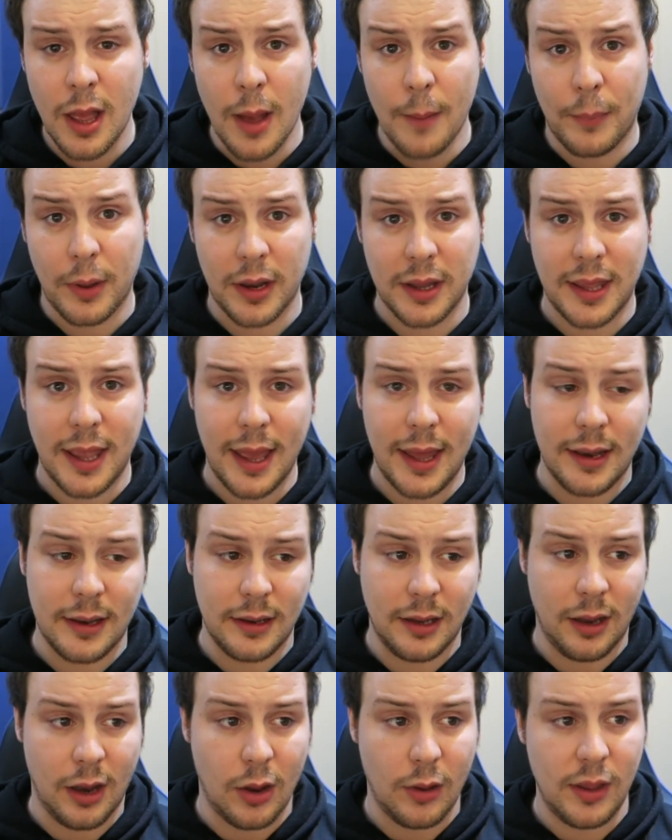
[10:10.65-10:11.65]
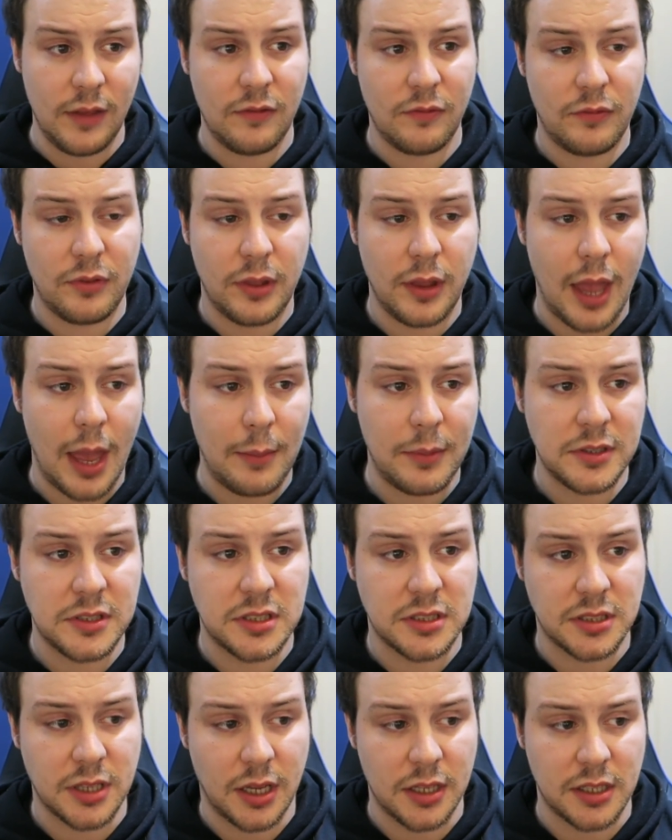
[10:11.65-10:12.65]
But again, even for the amateur
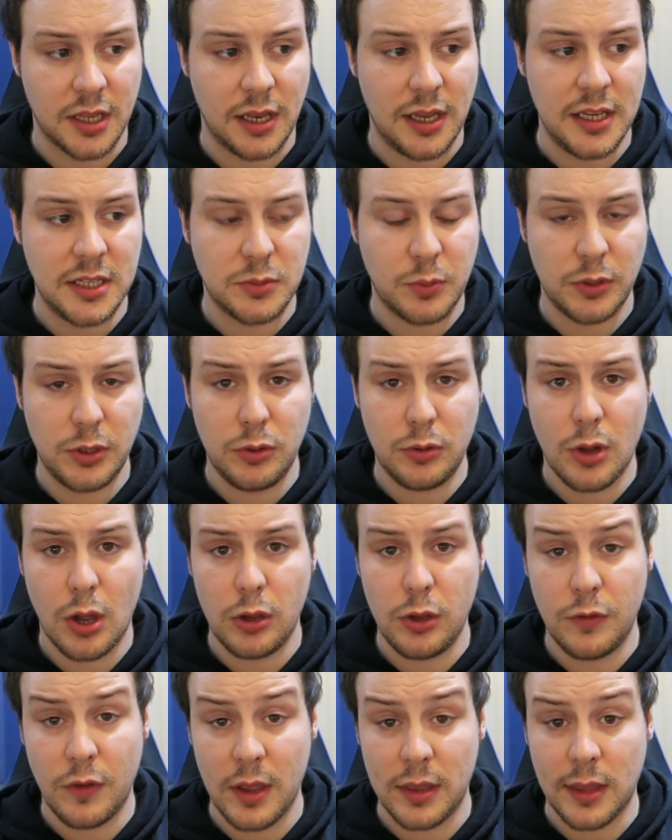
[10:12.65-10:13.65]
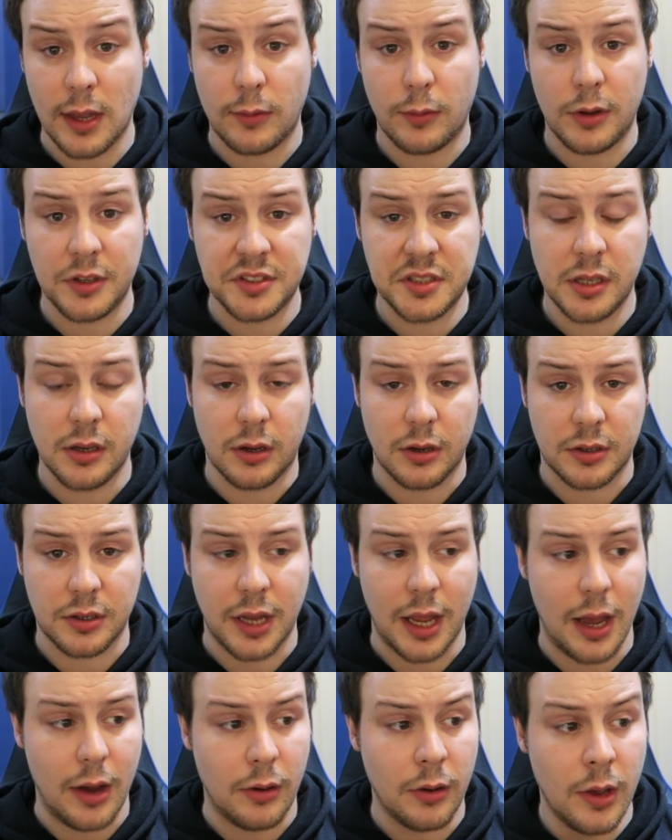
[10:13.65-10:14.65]
side, at least when you've hit that roster lock
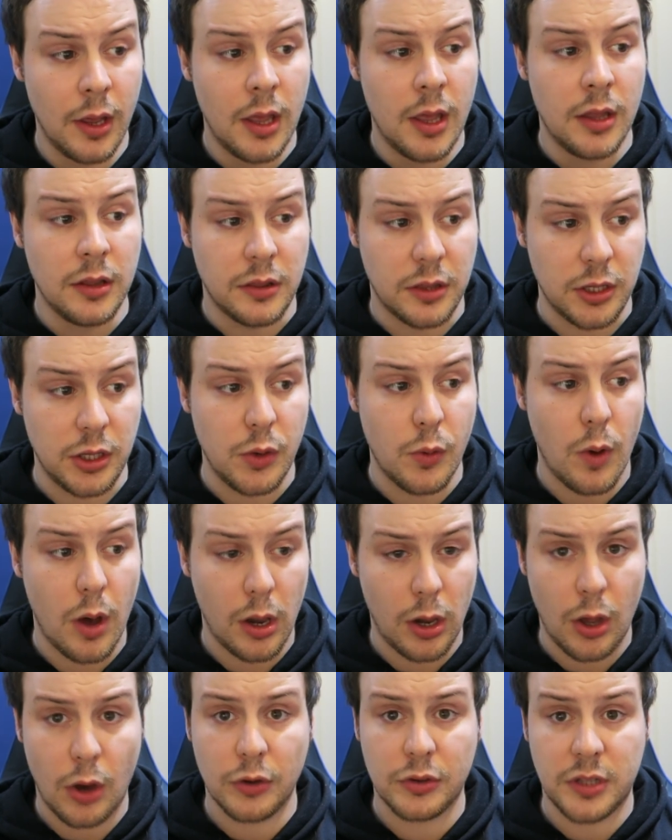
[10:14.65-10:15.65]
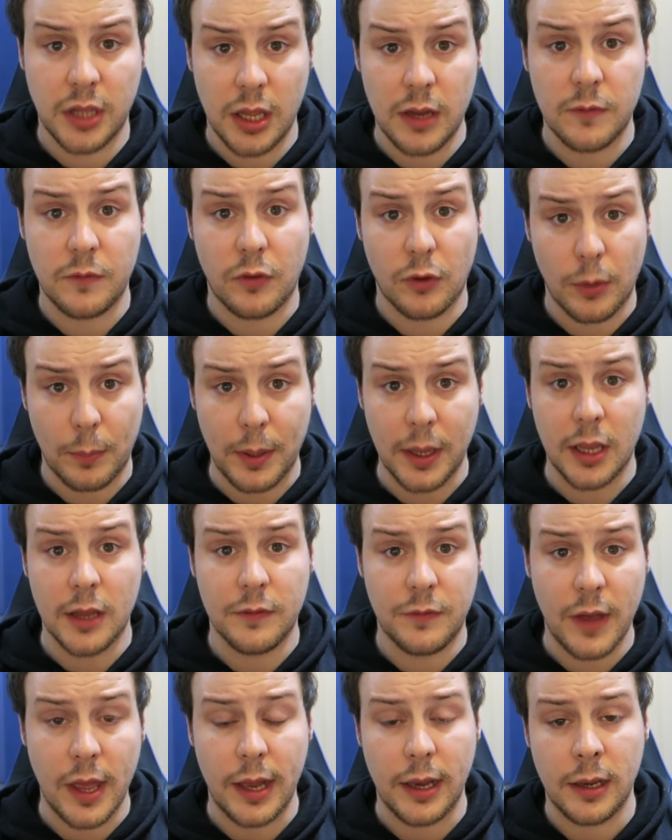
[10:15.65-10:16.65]
now, that you are locked in for a big
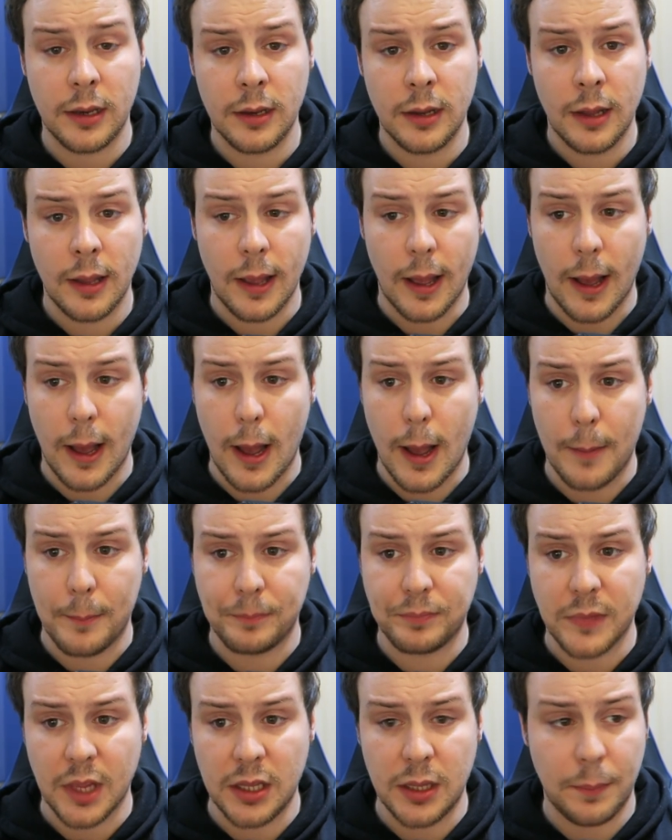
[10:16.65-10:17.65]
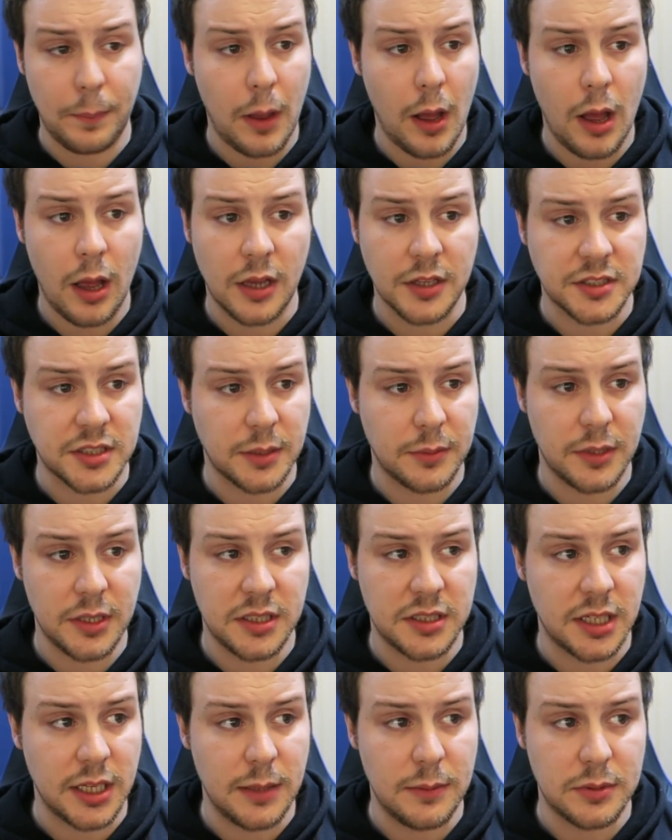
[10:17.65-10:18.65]
event. In the past, some of
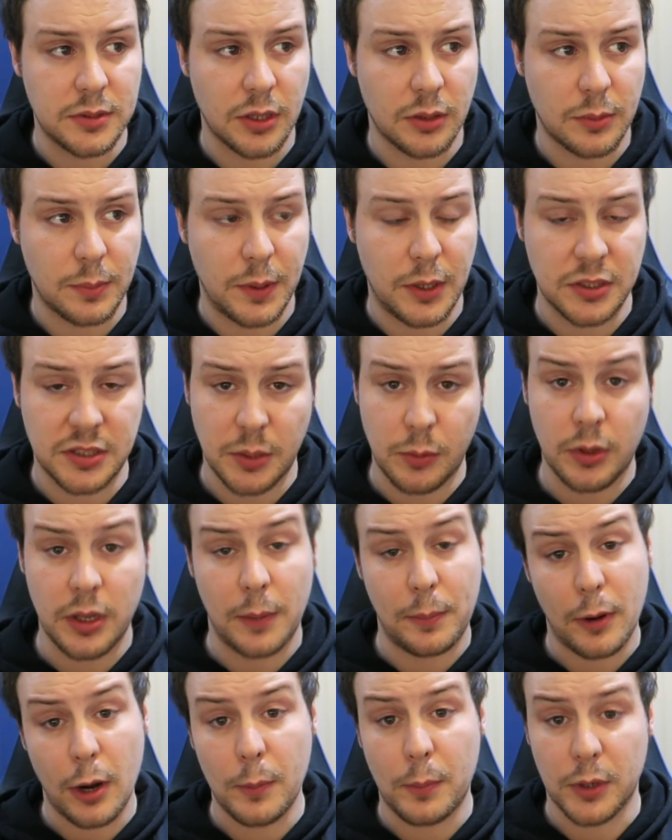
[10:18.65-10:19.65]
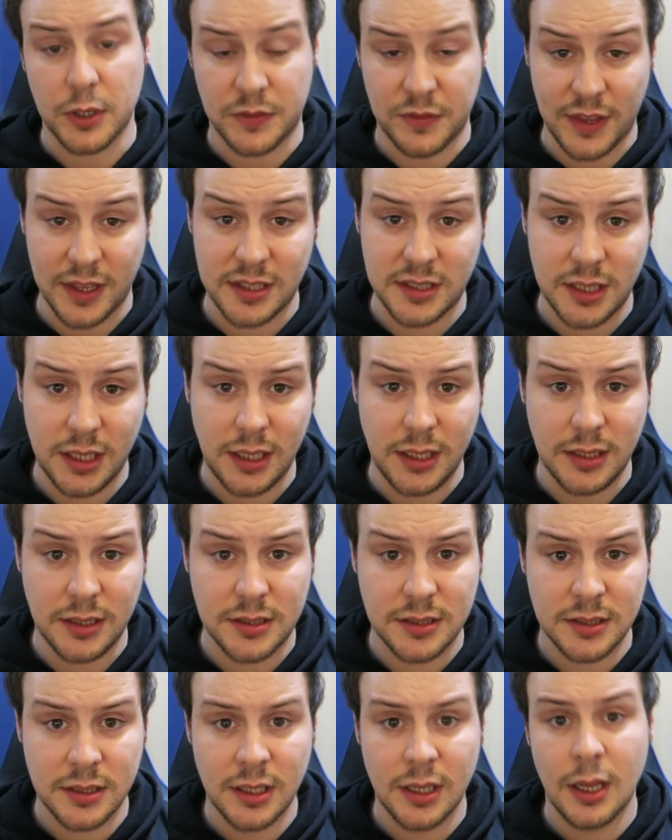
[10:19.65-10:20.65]
these teams, because they want their pro points for their
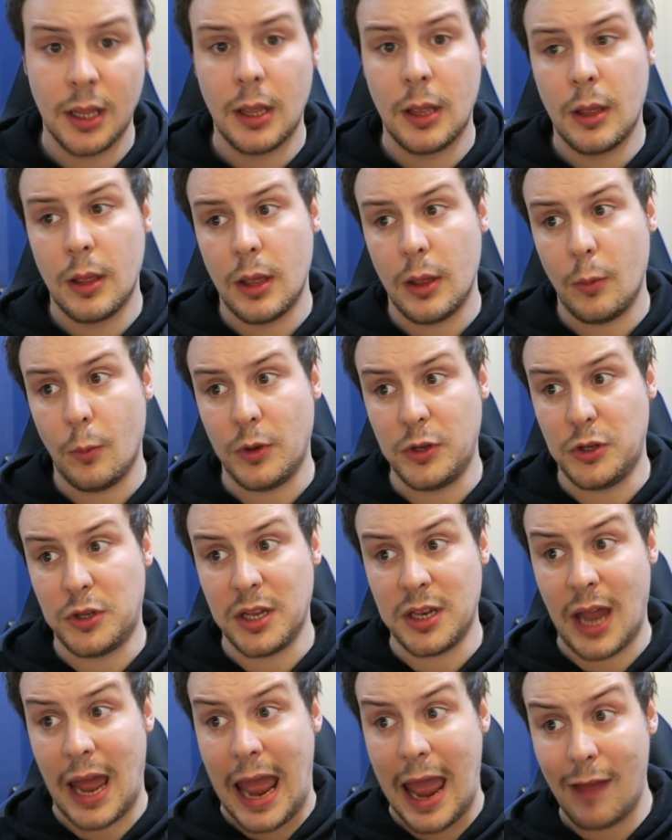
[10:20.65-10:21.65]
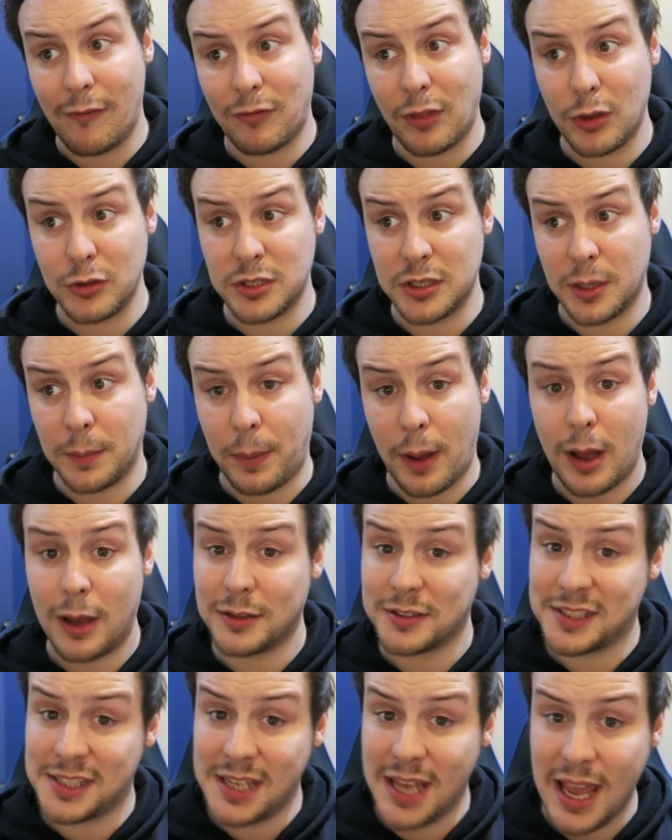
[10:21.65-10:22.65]
seeds, when you didn't have those in the
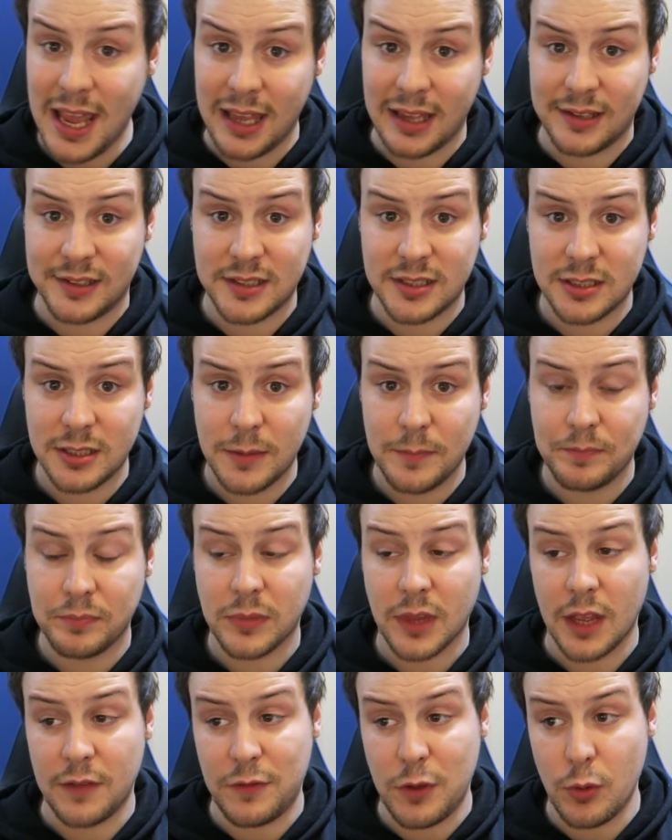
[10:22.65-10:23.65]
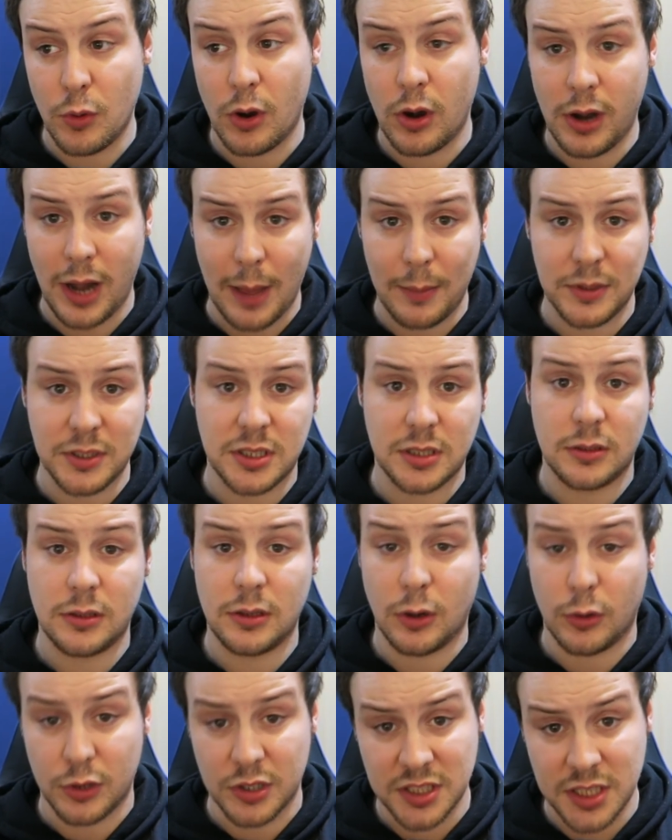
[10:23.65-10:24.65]
past years, if you were an amateur
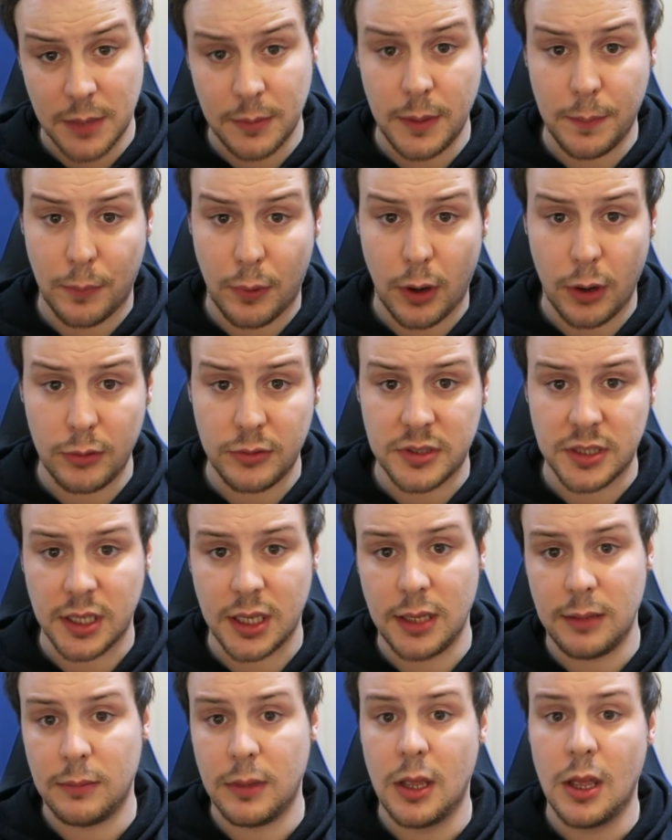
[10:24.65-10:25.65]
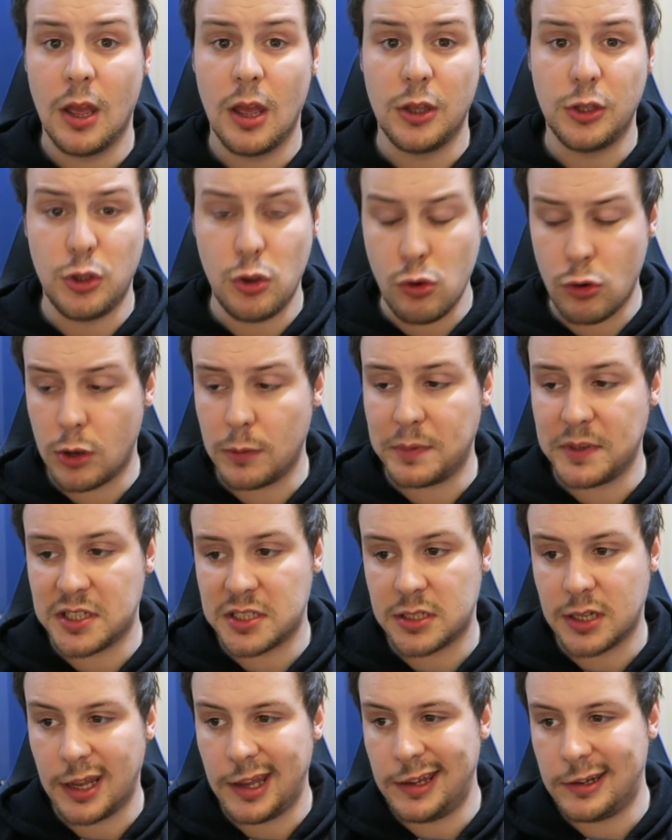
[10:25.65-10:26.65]
or a semi-pro team, you could be
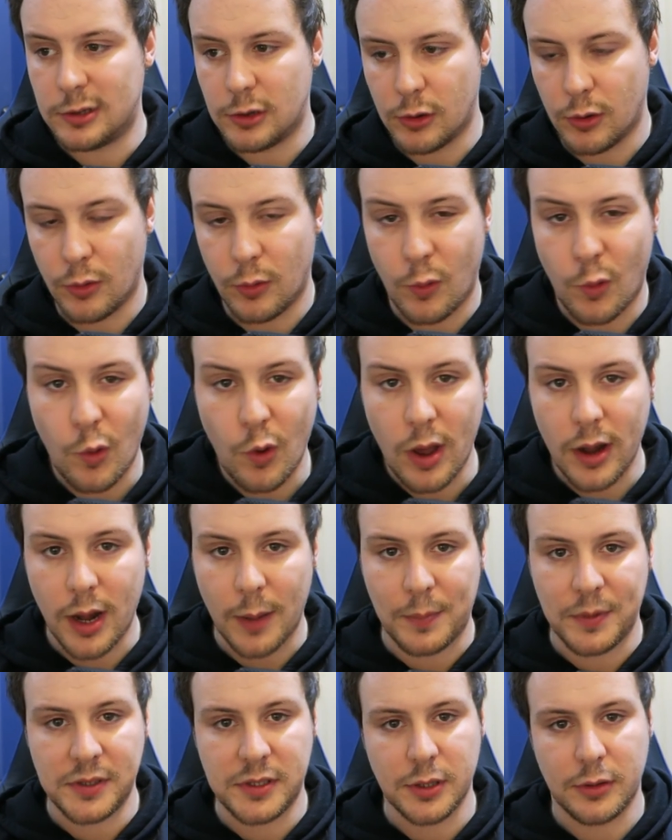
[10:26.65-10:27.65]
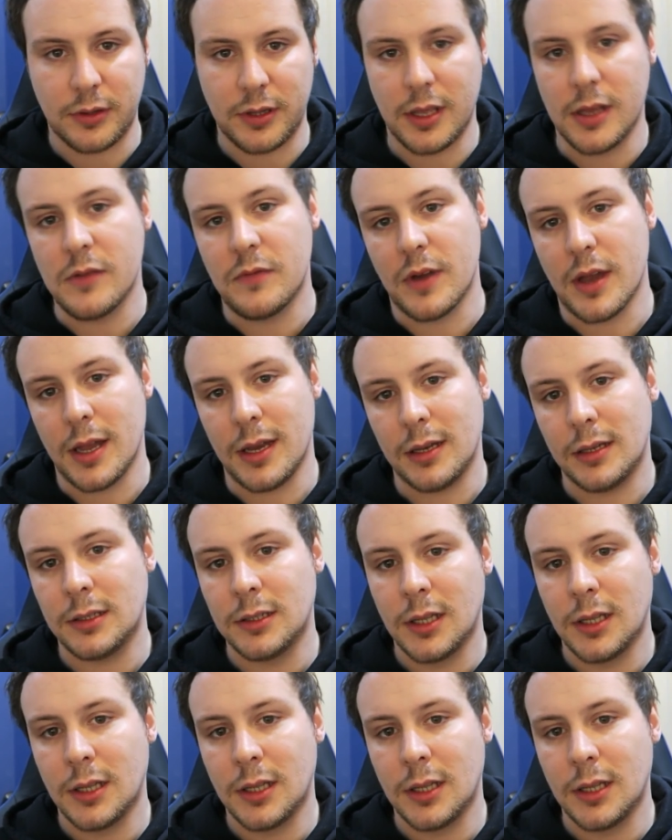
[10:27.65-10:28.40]
snaked right up until the event.